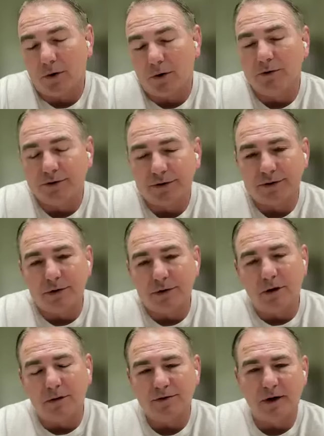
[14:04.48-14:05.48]
of older
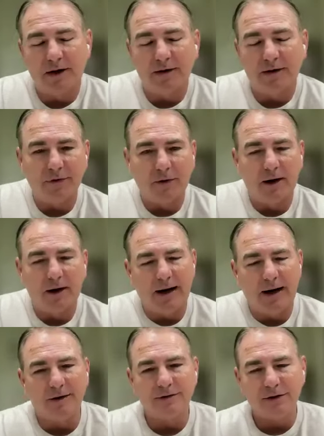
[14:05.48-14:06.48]
coaches, you know, trying to
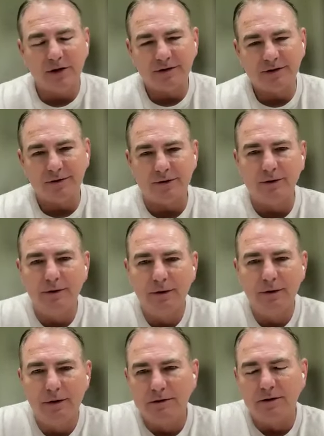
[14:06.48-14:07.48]
figure out how to adjust to
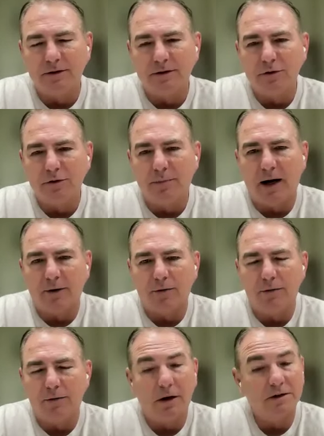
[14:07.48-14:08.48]
the to the new
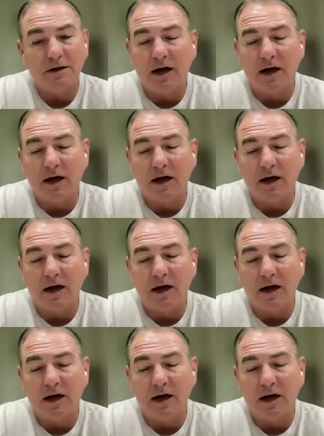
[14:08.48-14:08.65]
model.